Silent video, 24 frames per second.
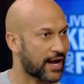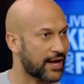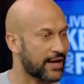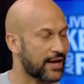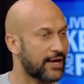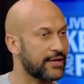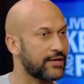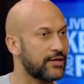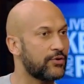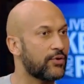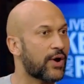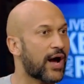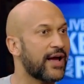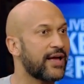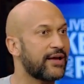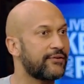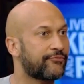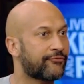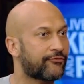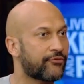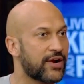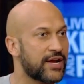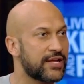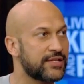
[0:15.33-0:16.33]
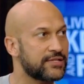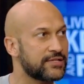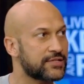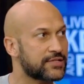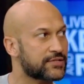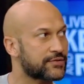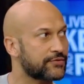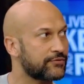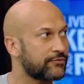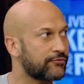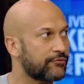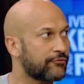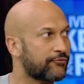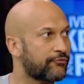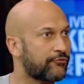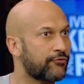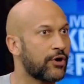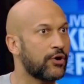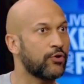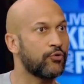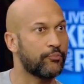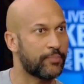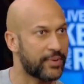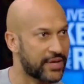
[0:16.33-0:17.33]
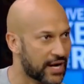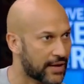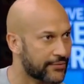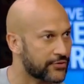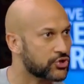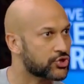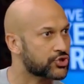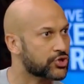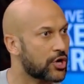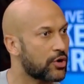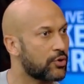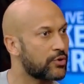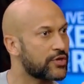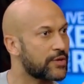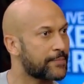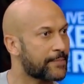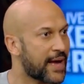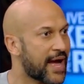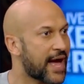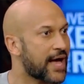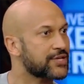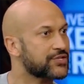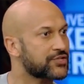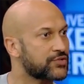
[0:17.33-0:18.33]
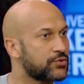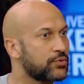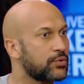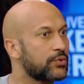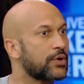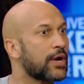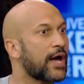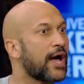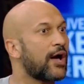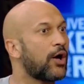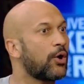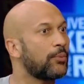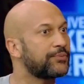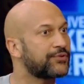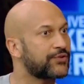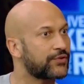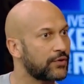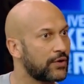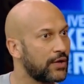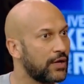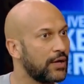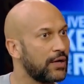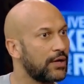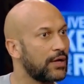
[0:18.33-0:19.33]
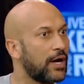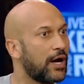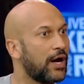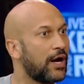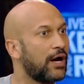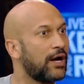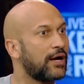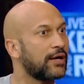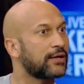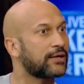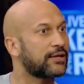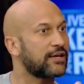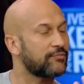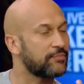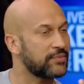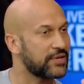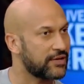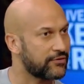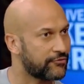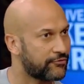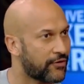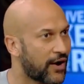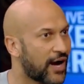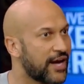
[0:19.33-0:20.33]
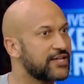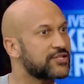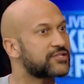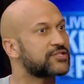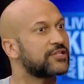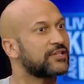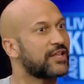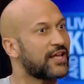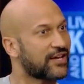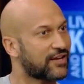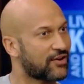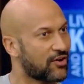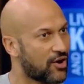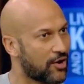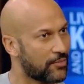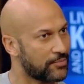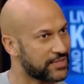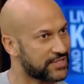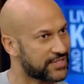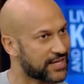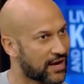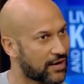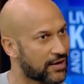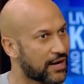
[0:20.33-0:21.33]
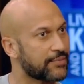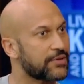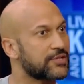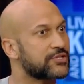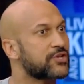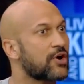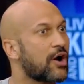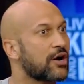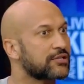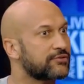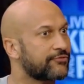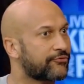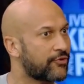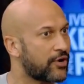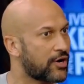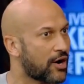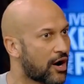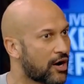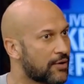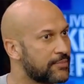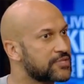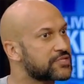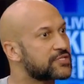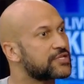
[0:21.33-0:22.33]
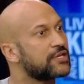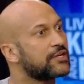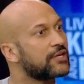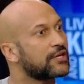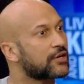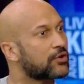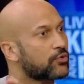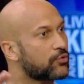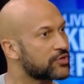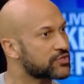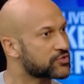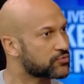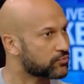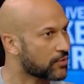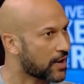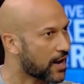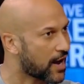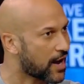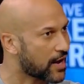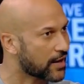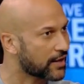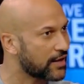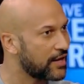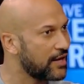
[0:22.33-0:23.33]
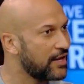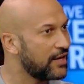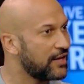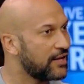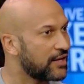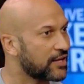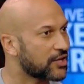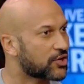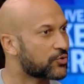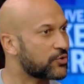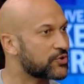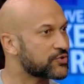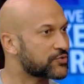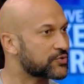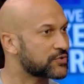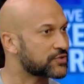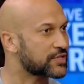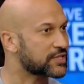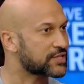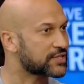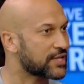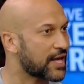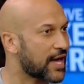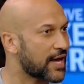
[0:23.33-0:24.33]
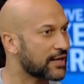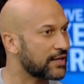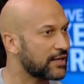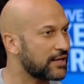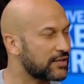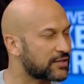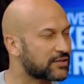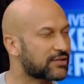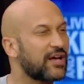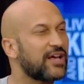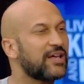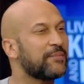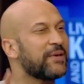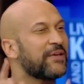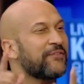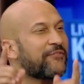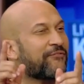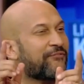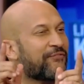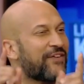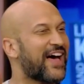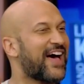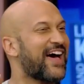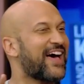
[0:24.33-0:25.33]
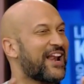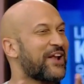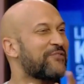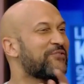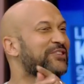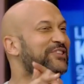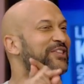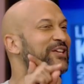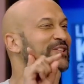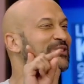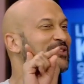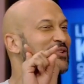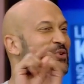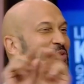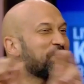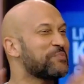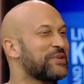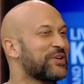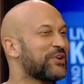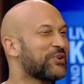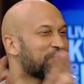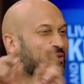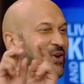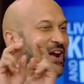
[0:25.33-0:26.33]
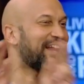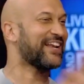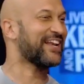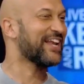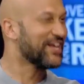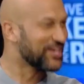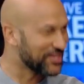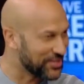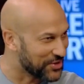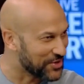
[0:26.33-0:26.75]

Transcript: I, you know, I had friends who've been on the show in the past who helped uh, give me advice to like calm me down. I talked to Fred Armisen and Chris Rock, and Chris was just like, "It's gonna be fun. Everything's gonna be great."